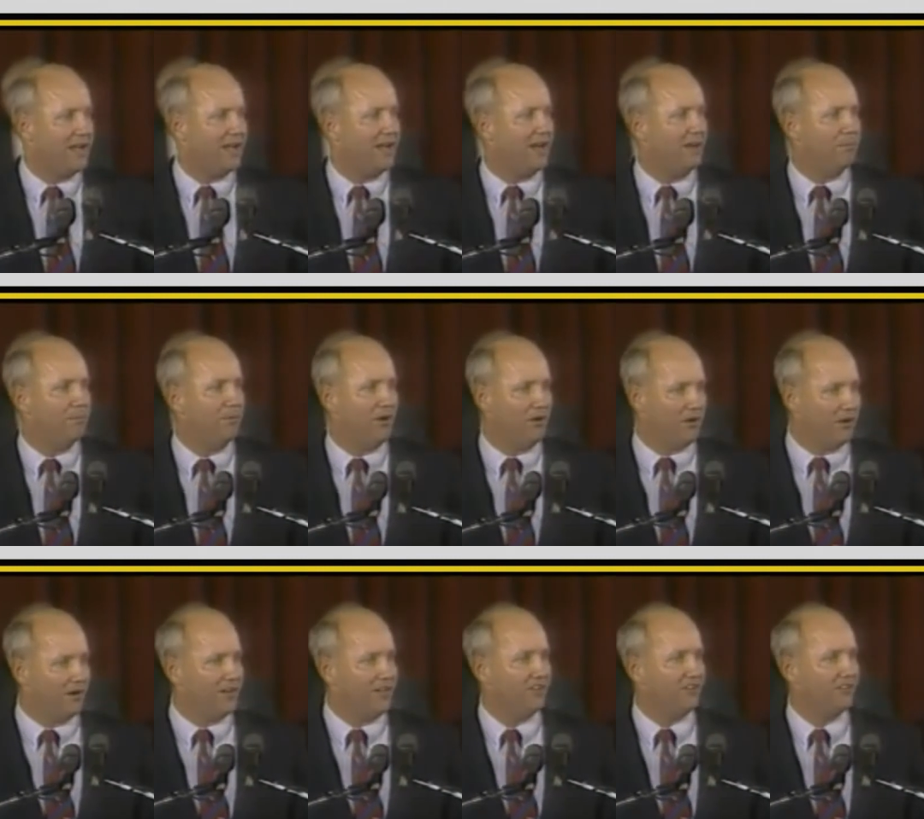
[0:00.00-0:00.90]
kind of
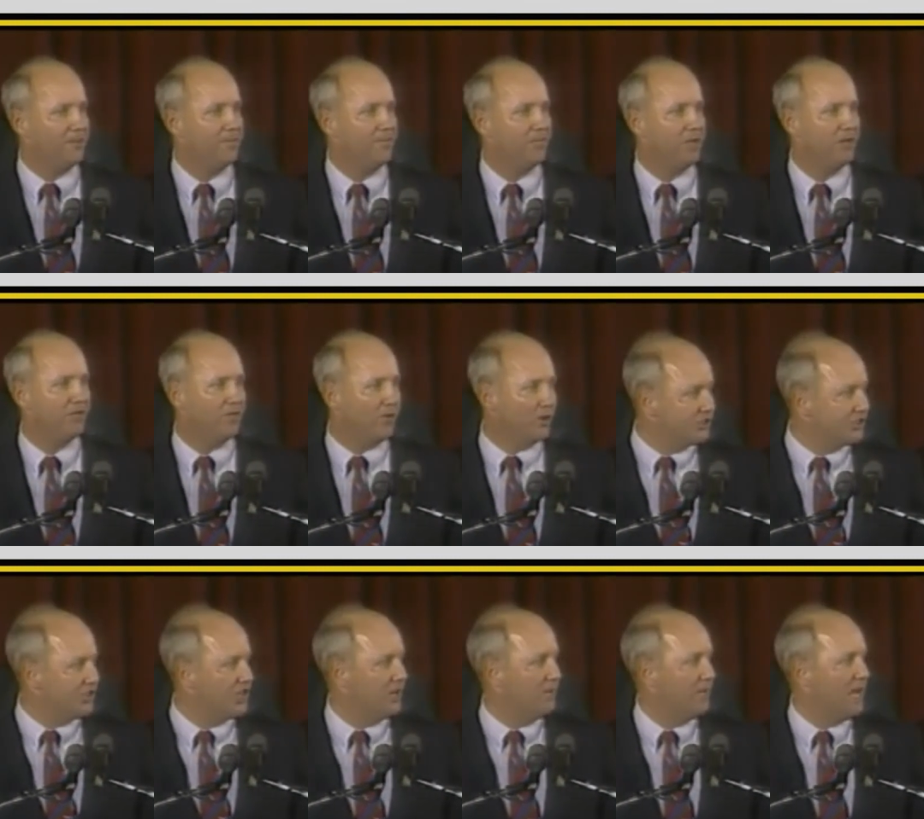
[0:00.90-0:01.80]
priorities.
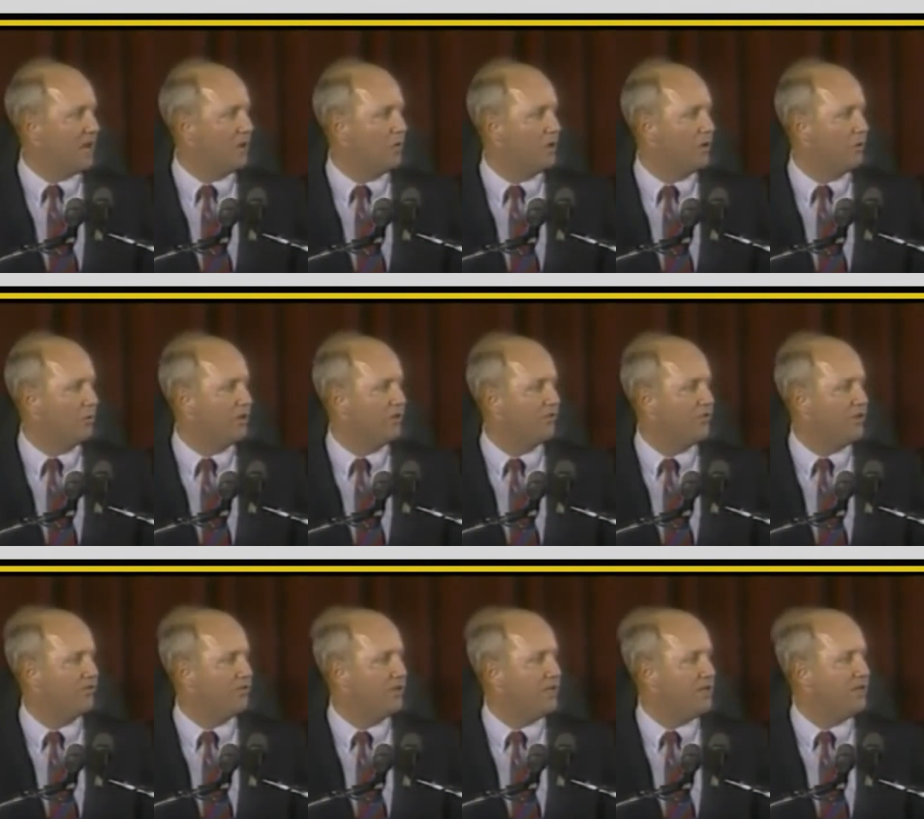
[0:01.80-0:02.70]
First company I went with
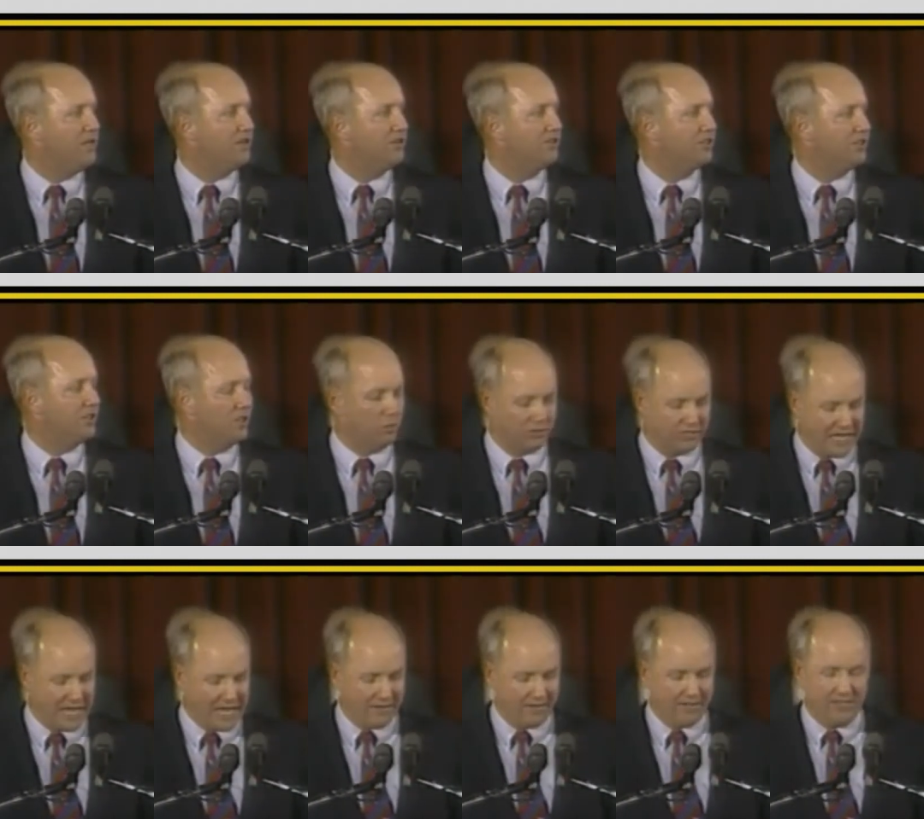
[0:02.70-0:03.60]
15 years ago was
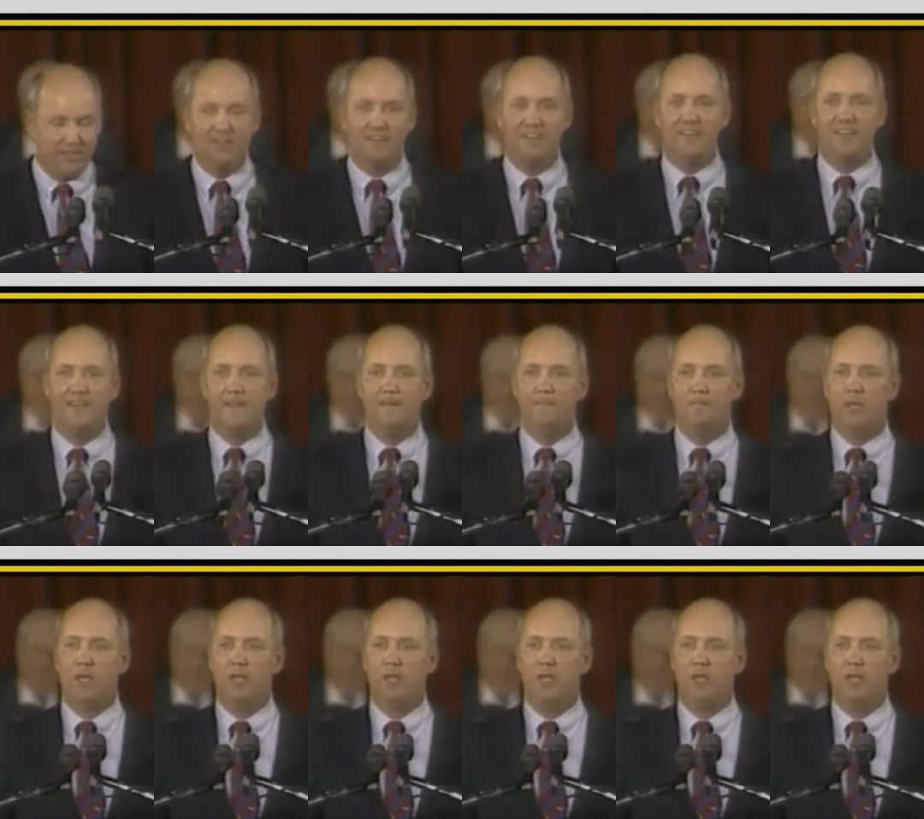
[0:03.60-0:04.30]
ITT.